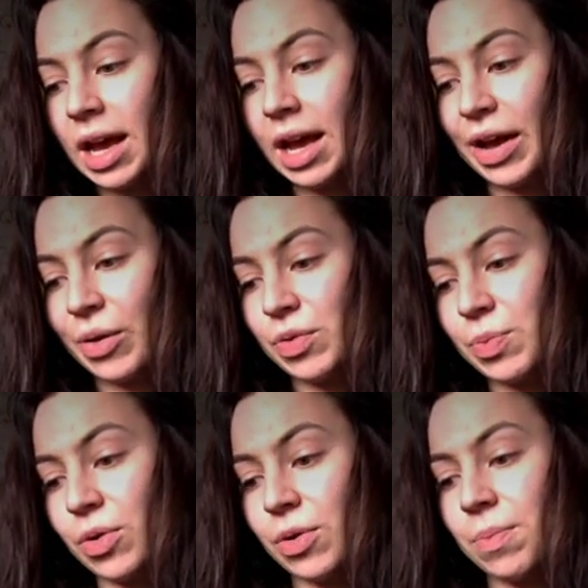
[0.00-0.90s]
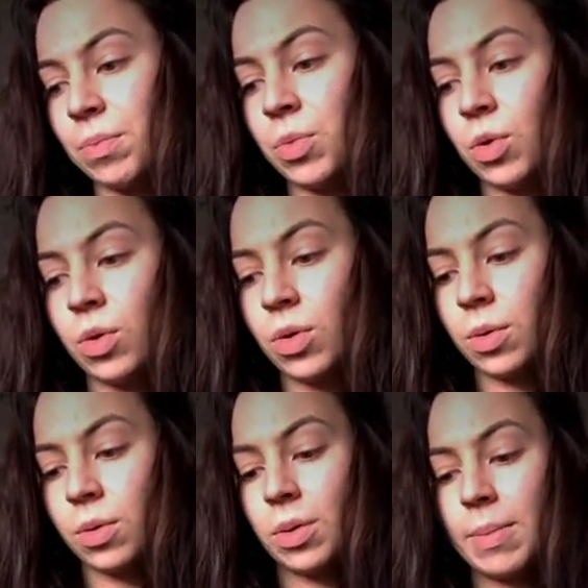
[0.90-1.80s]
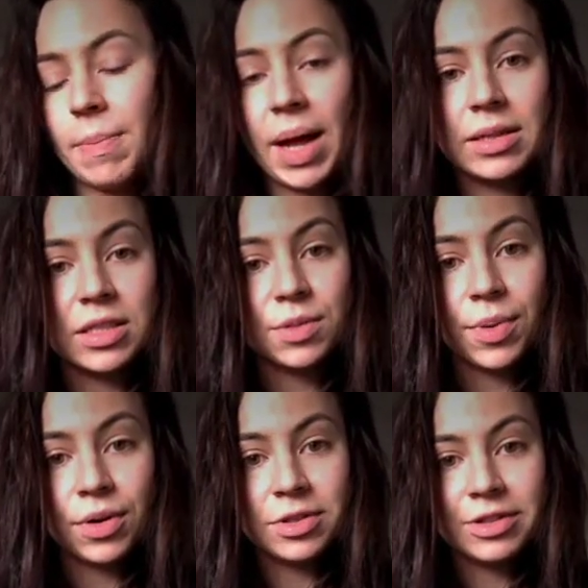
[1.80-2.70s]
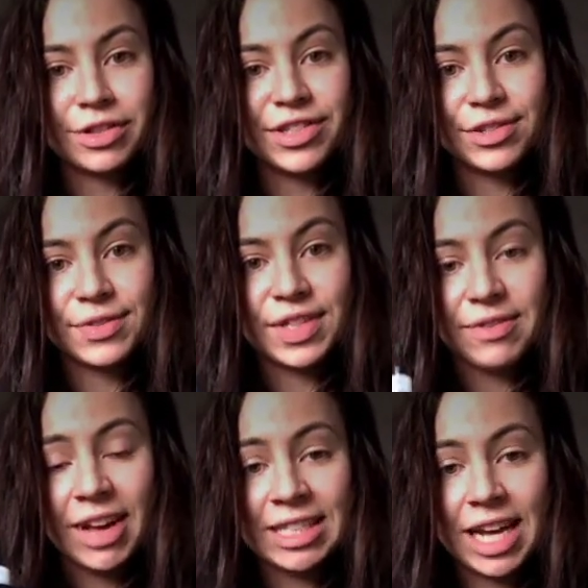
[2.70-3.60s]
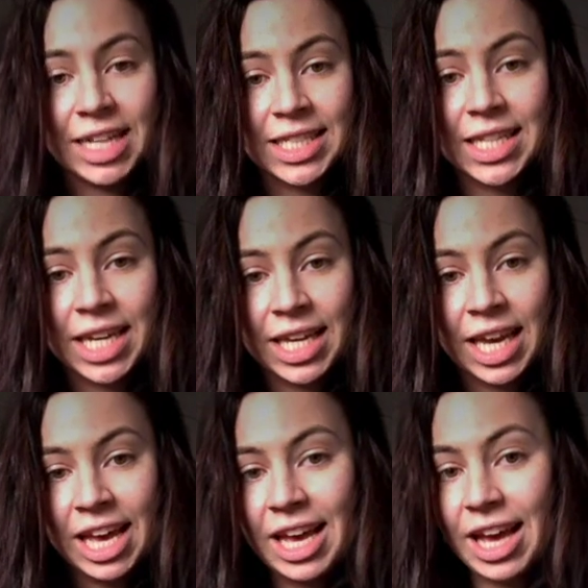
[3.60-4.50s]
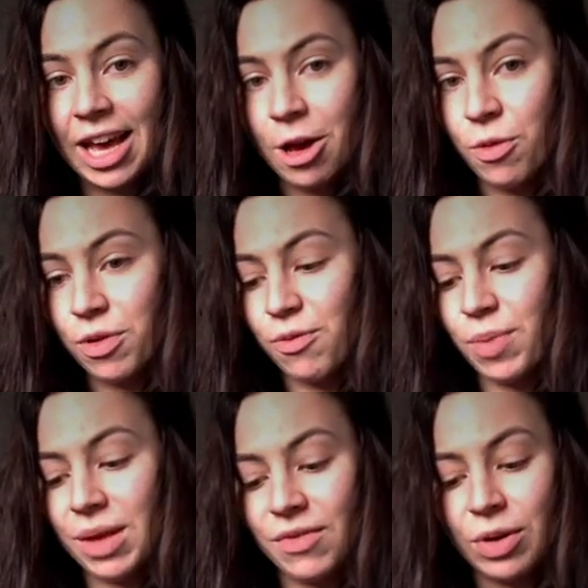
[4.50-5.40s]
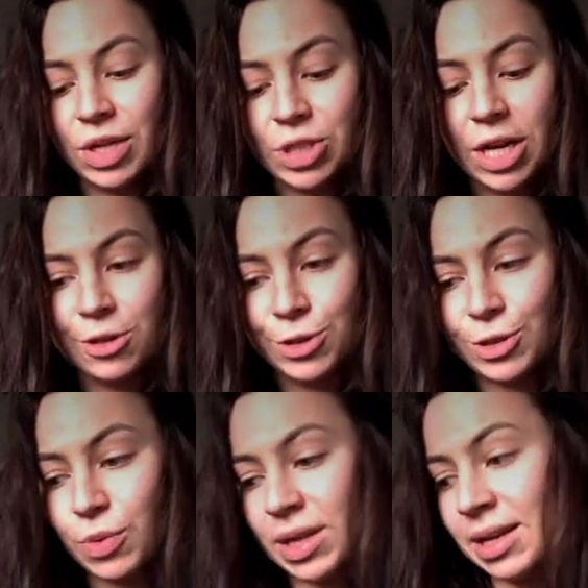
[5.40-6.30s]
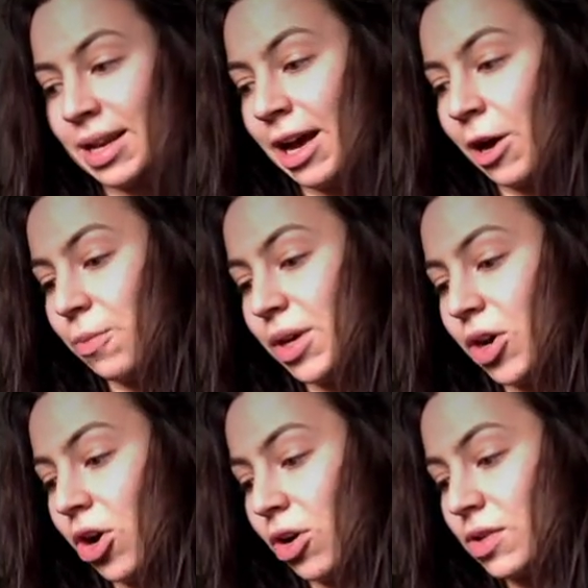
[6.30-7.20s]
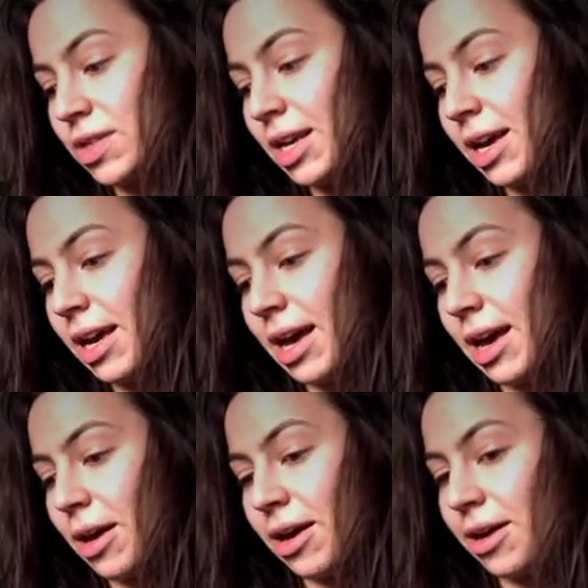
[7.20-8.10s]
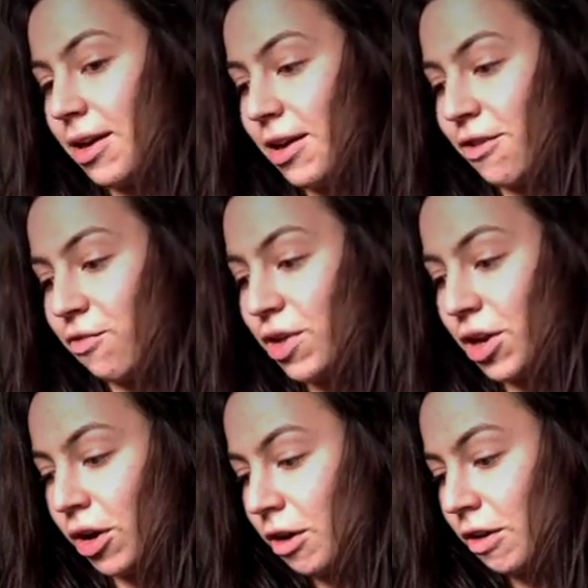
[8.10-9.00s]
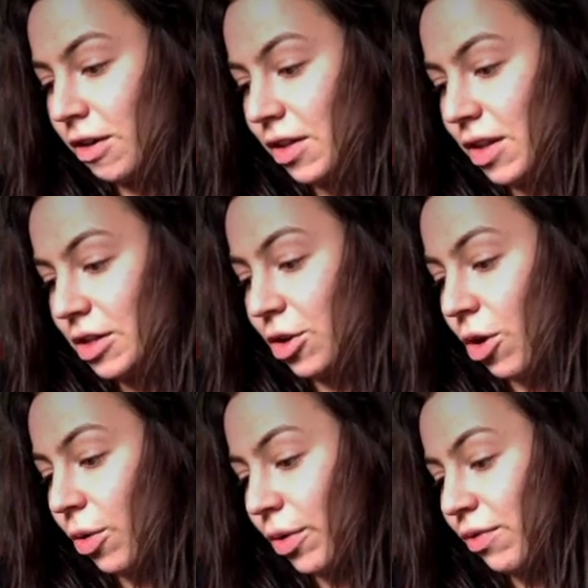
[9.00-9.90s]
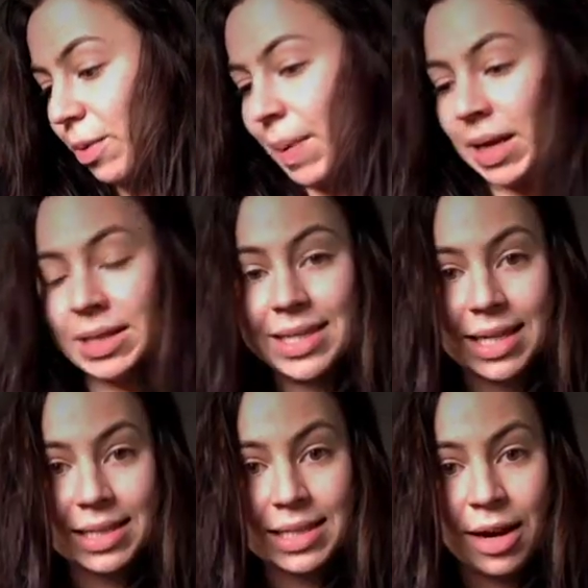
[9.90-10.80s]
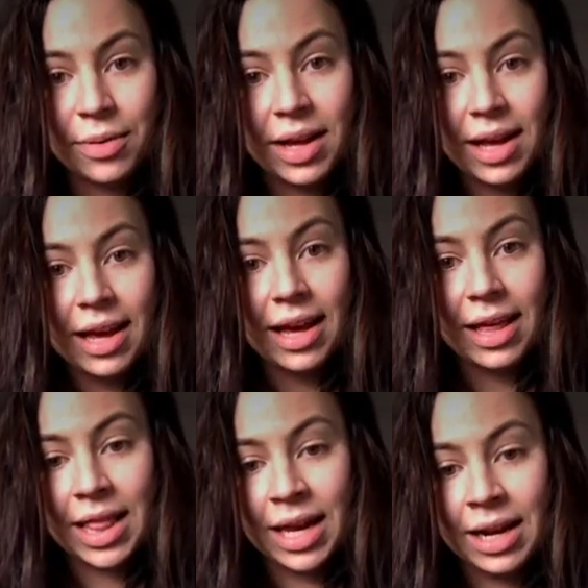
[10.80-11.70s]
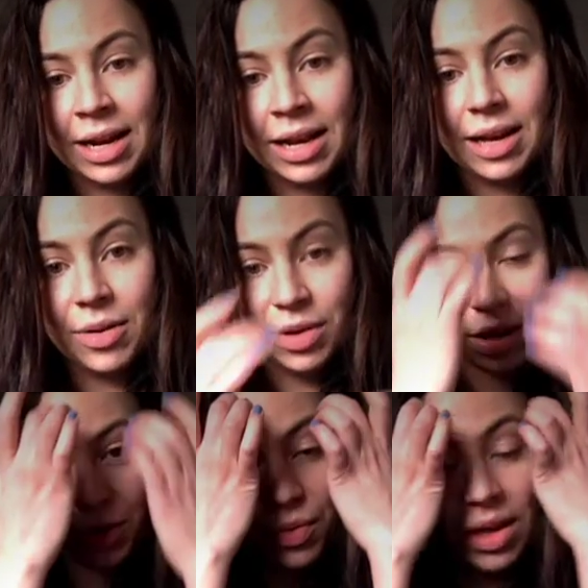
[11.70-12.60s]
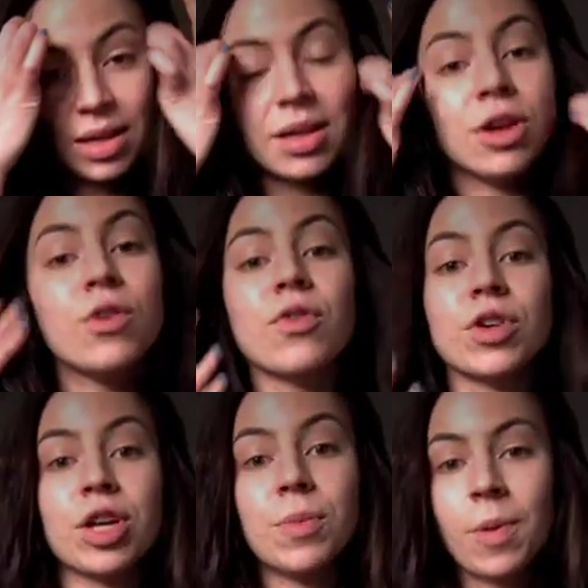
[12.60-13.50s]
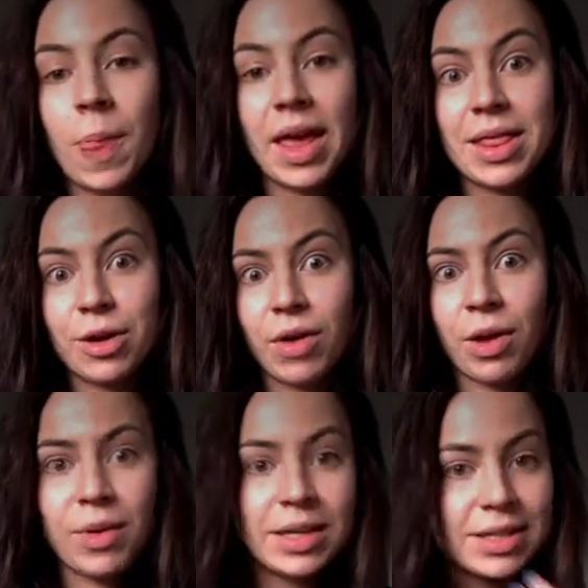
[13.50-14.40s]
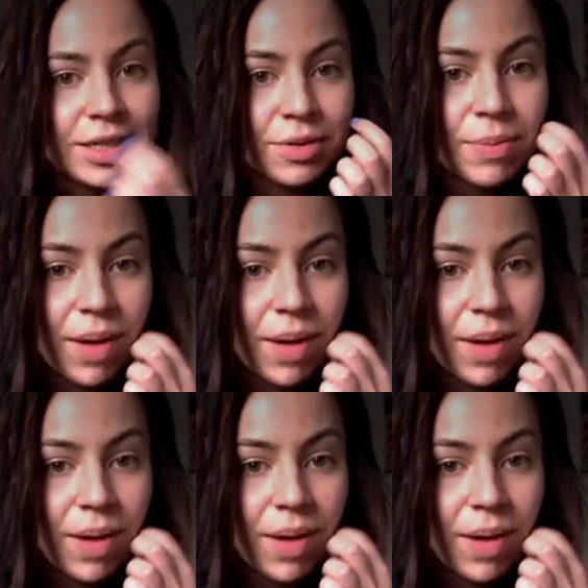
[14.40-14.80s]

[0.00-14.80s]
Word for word: Uh, we bought more ballast bond. This stuff is fantastic. Uh, we've been very generous with it now because uh, if we're not, it's not all of the ballast sticks down, and then you know we hoover it up. And the great way to do it,